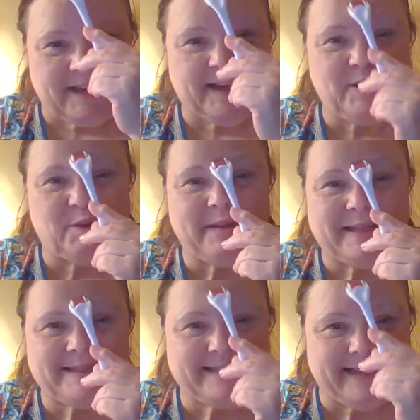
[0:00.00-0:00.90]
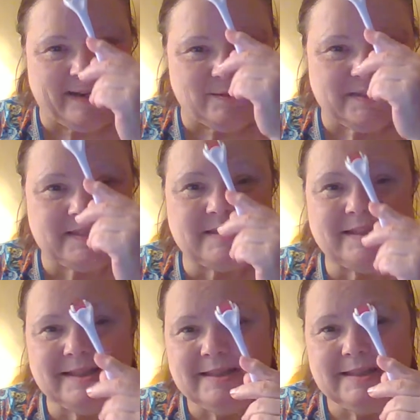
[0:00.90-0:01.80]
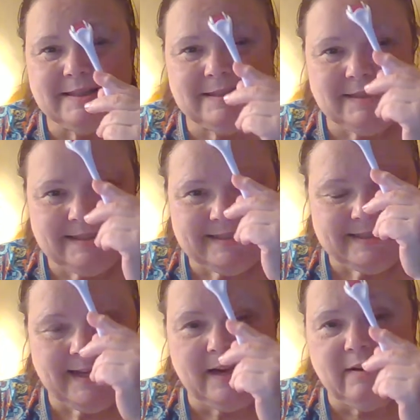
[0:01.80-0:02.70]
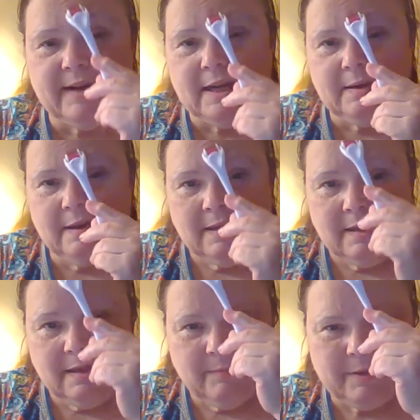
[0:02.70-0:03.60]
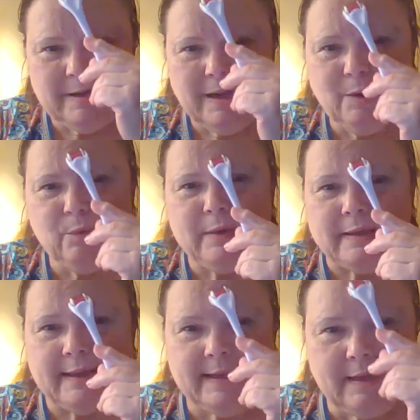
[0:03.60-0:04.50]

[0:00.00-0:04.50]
I know that sounds scary, but not really.